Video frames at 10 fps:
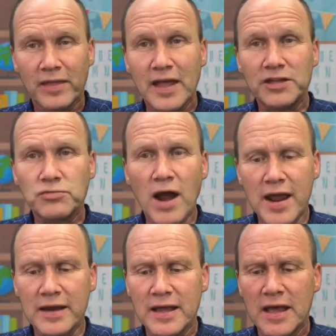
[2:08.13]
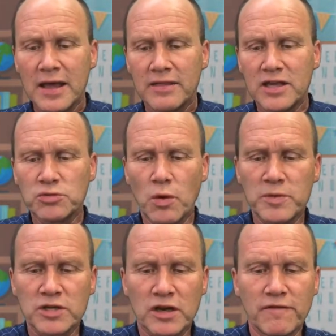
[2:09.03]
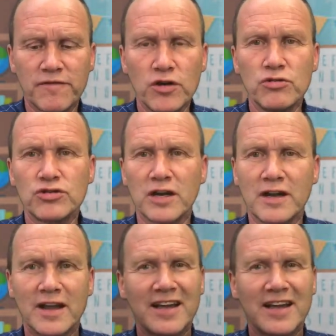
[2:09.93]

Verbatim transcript: That's right. This one was a confusion